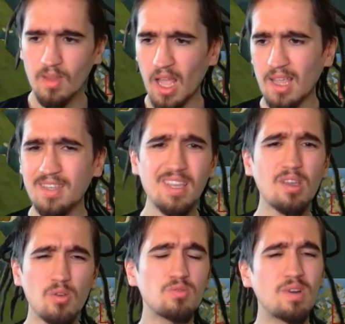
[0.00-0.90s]
I guess I
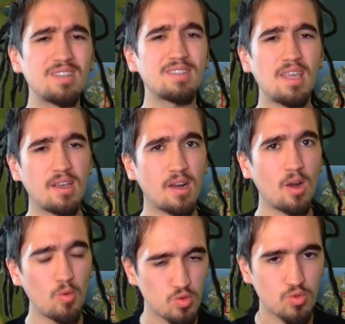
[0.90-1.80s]
cannot really say
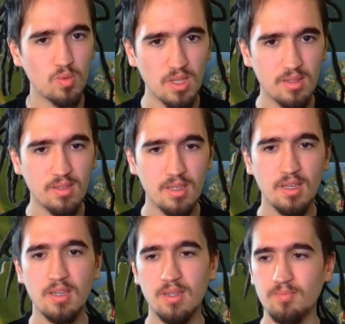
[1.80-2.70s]
close to it,
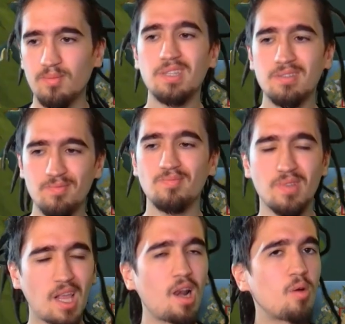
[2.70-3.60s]
but
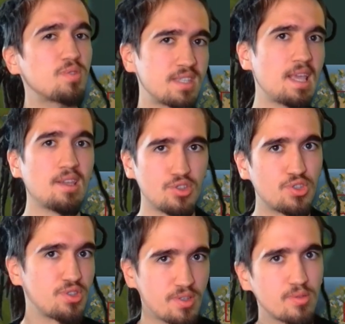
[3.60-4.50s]

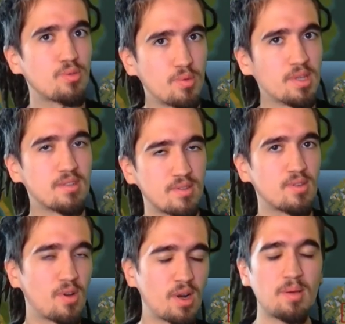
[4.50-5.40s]
close-ish to it, you
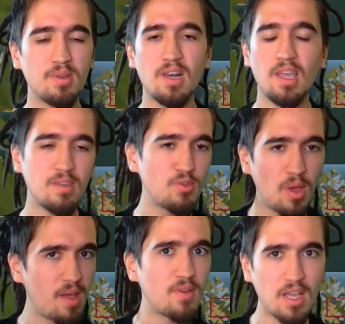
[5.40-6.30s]
know what I mean? Like, if you
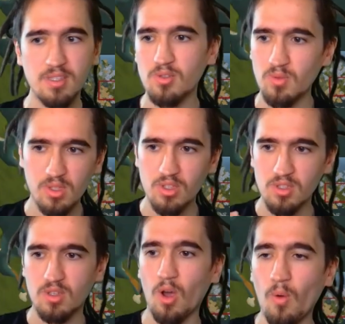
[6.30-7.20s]
have access to it,
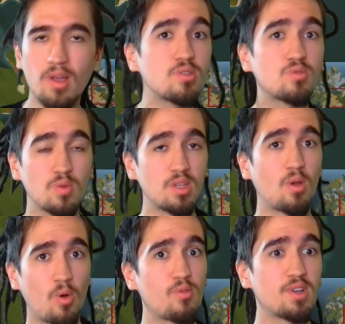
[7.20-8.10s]
just go and do it
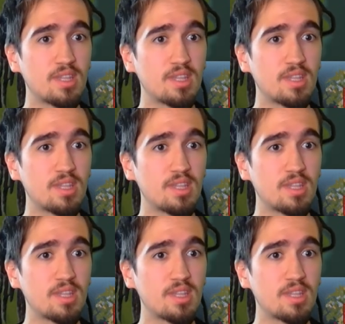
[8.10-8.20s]
over